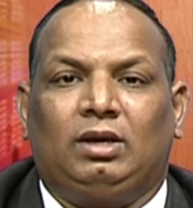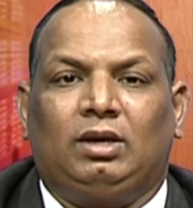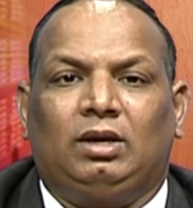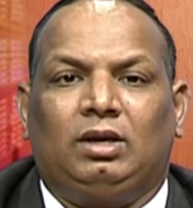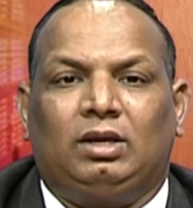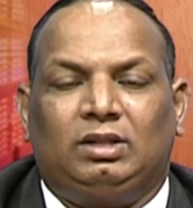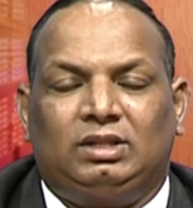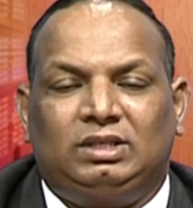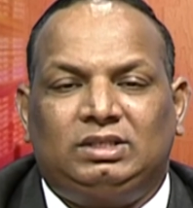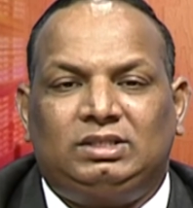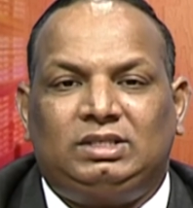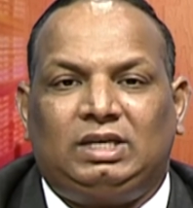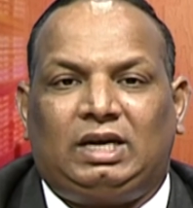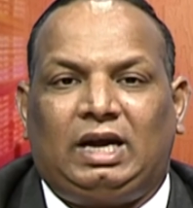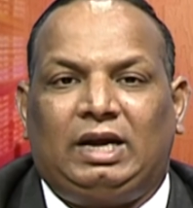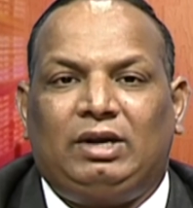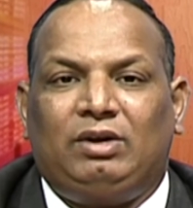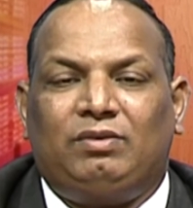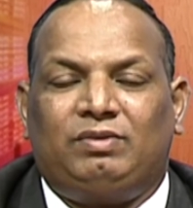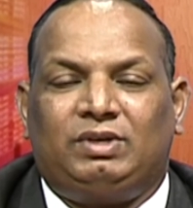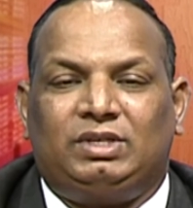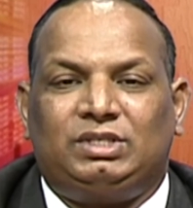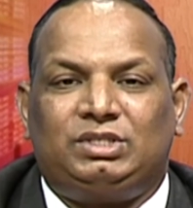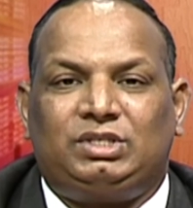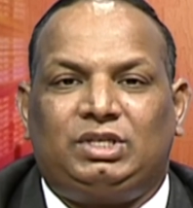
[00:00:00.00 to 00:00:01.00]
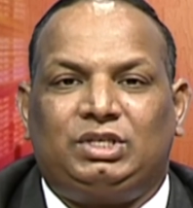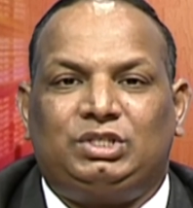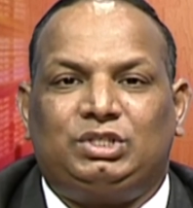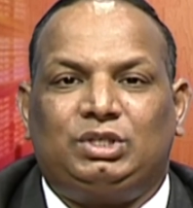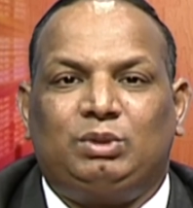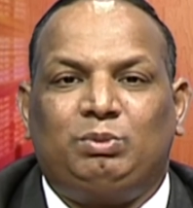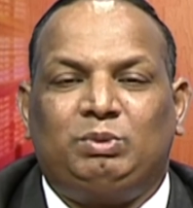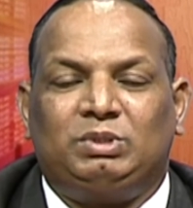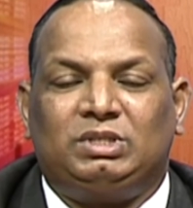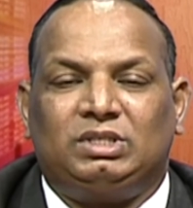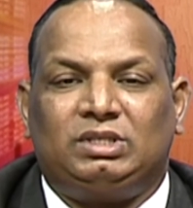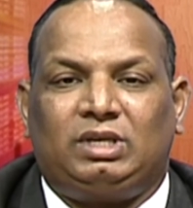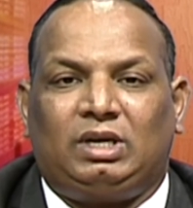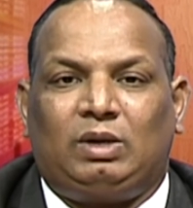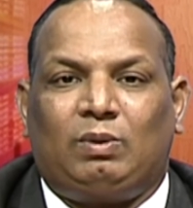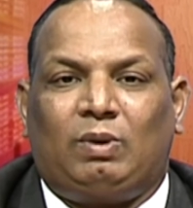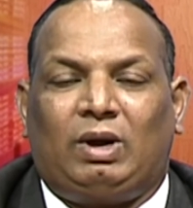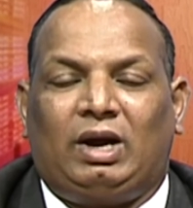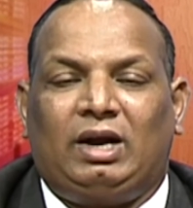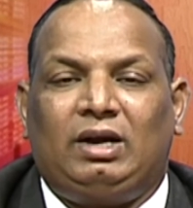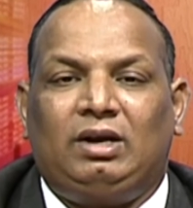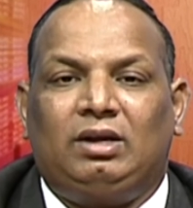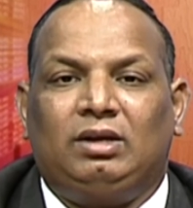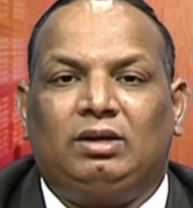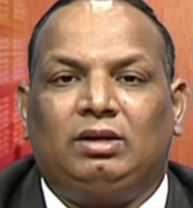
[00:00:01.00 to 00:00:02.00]
This is the kind of restriction which is
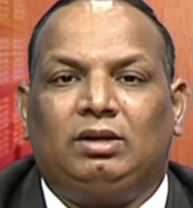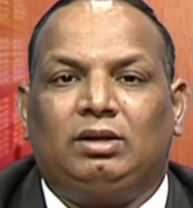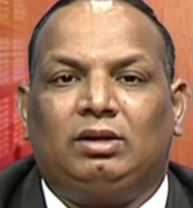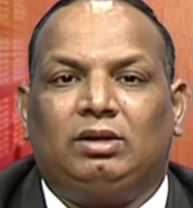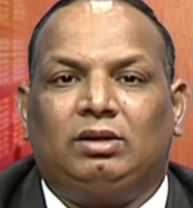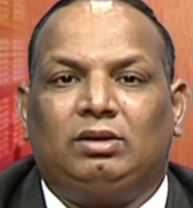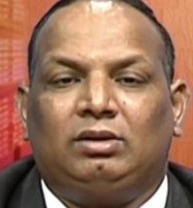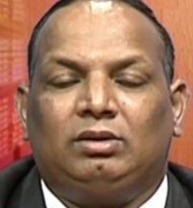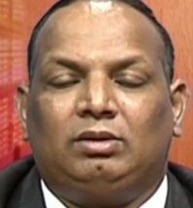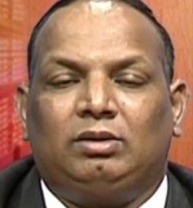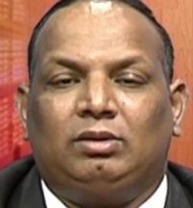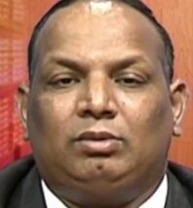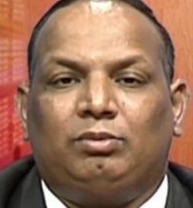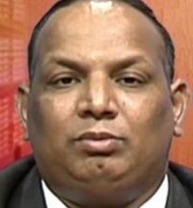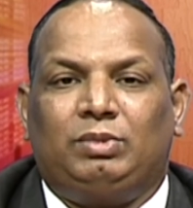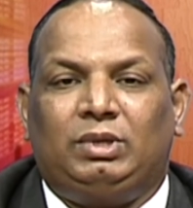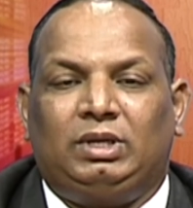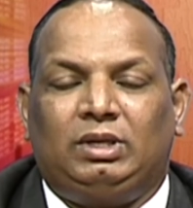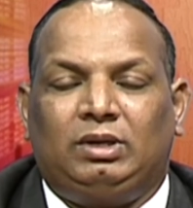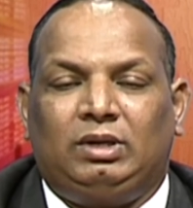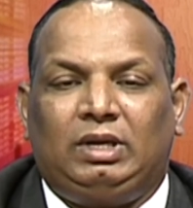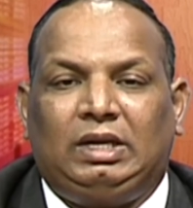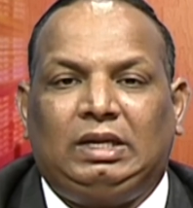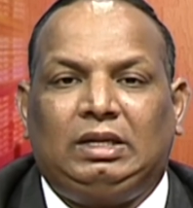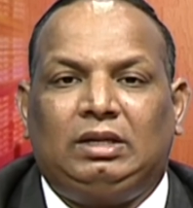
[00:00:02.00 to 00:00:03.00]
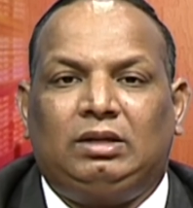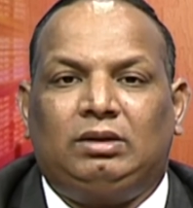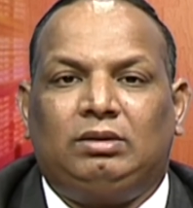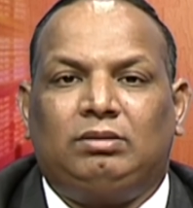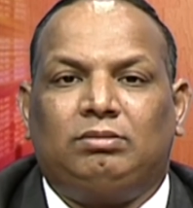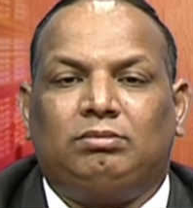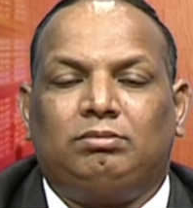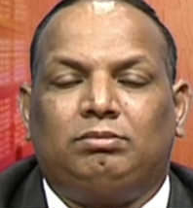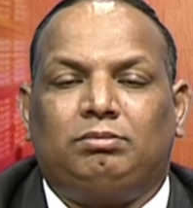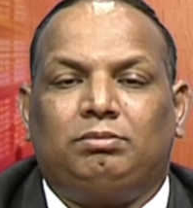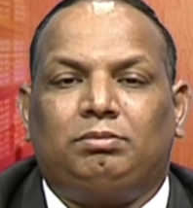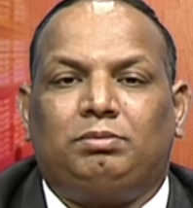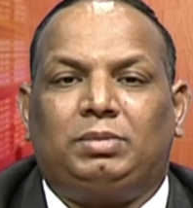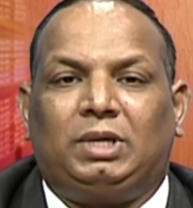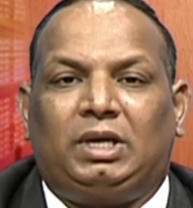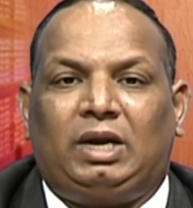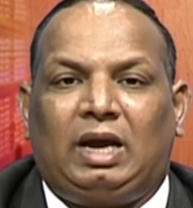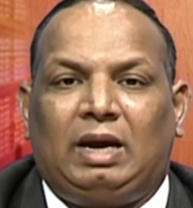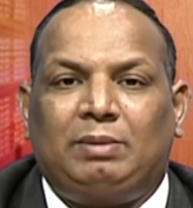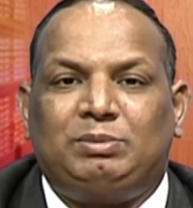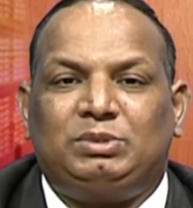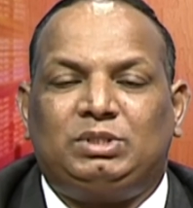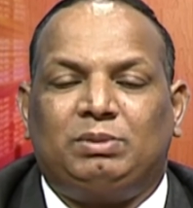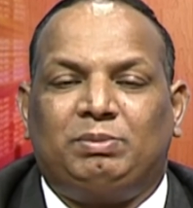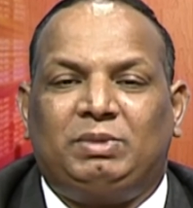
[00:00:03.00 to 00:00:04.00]
required in
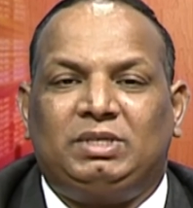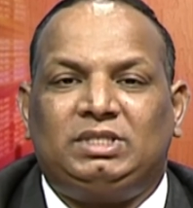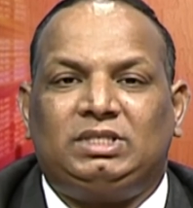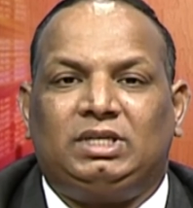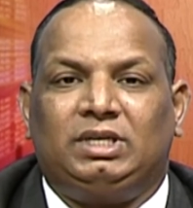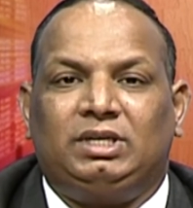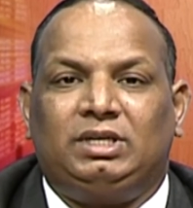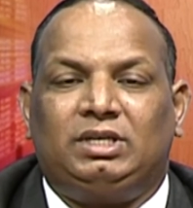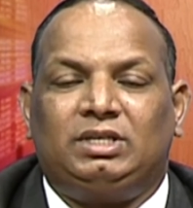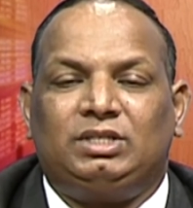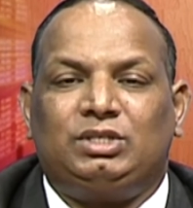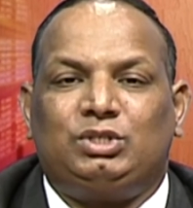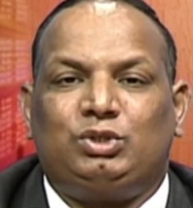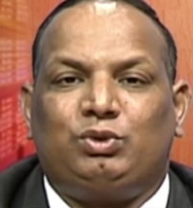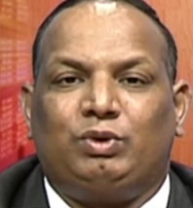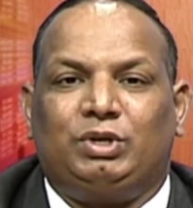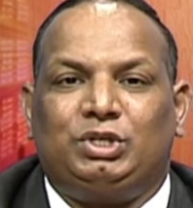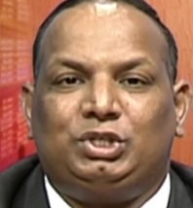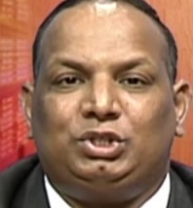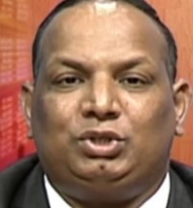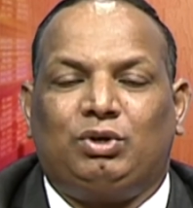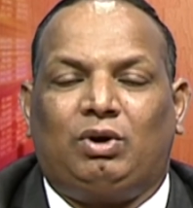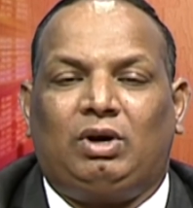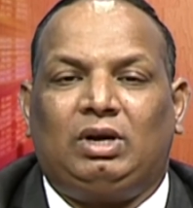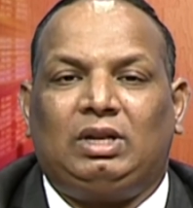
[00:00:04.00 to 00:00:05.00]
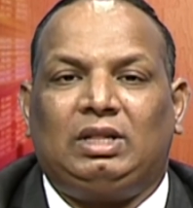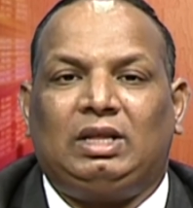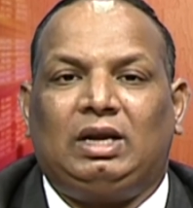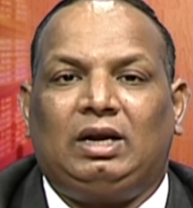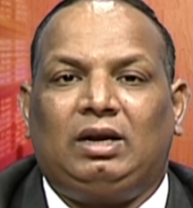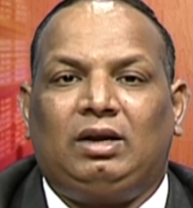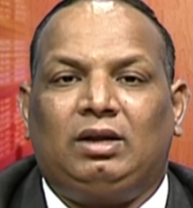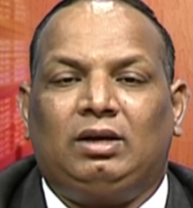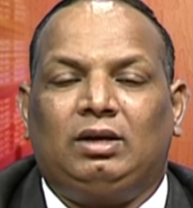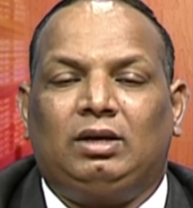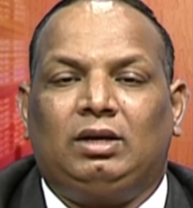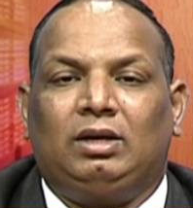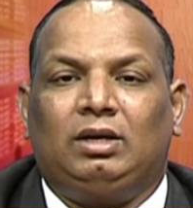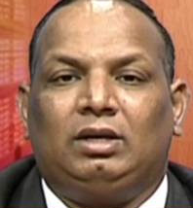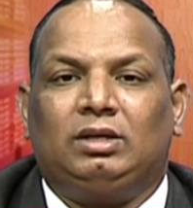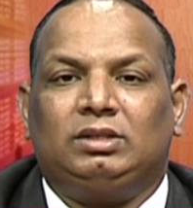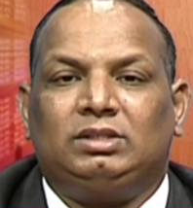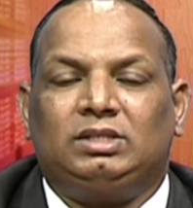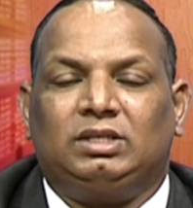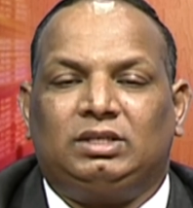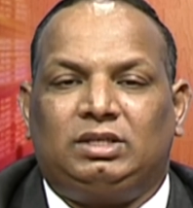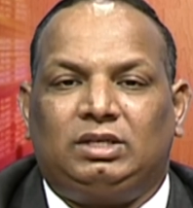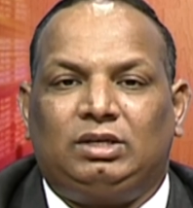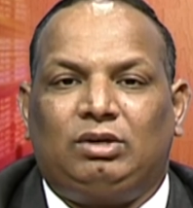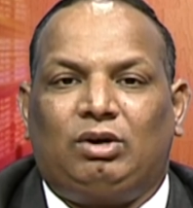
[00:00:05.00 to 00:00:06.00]
perhaps the best interest to ensure that
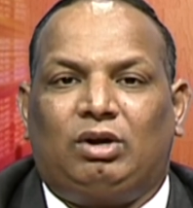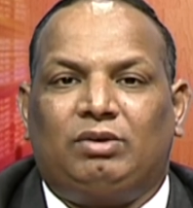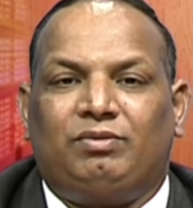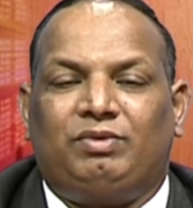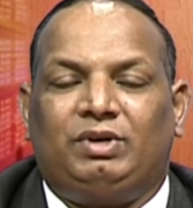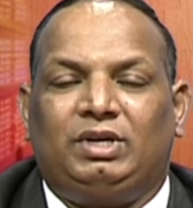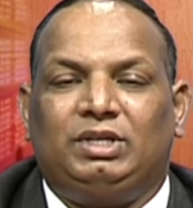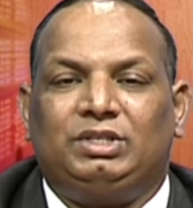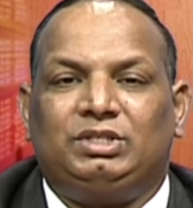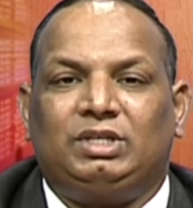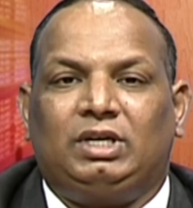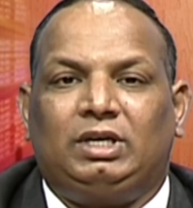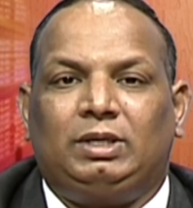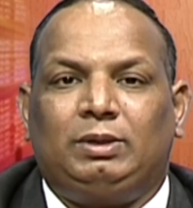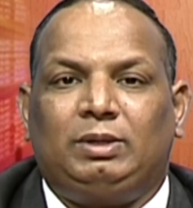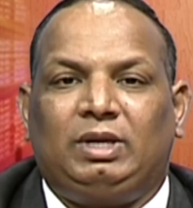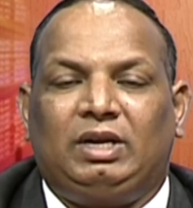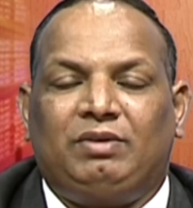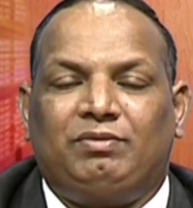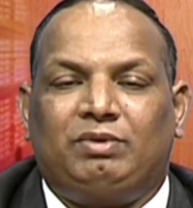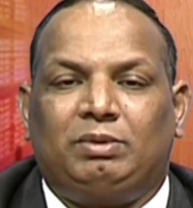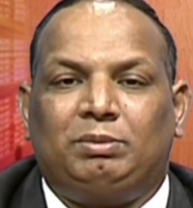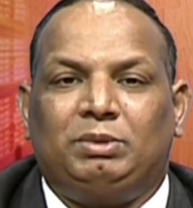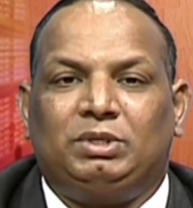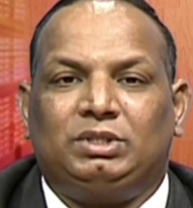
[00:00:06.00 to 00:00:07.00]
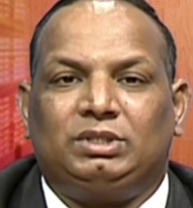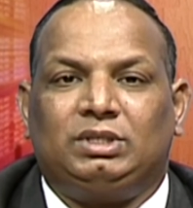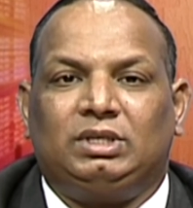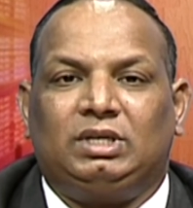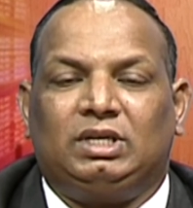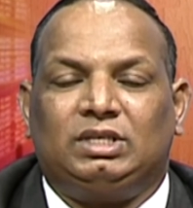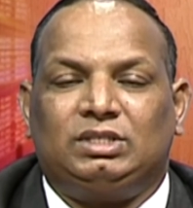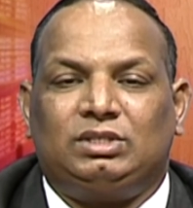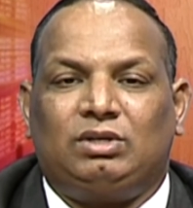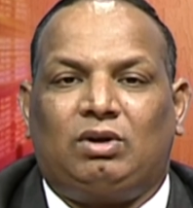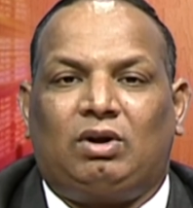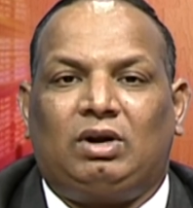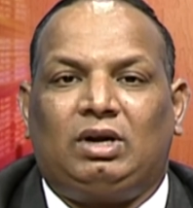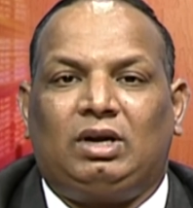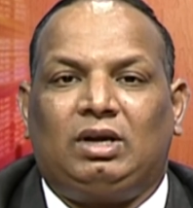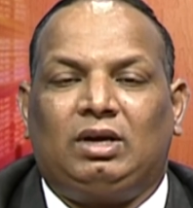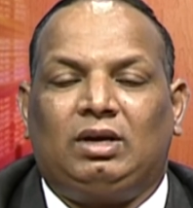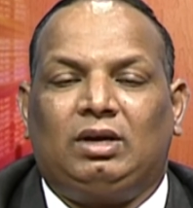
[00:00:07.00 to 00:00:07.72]
certain confidential information does not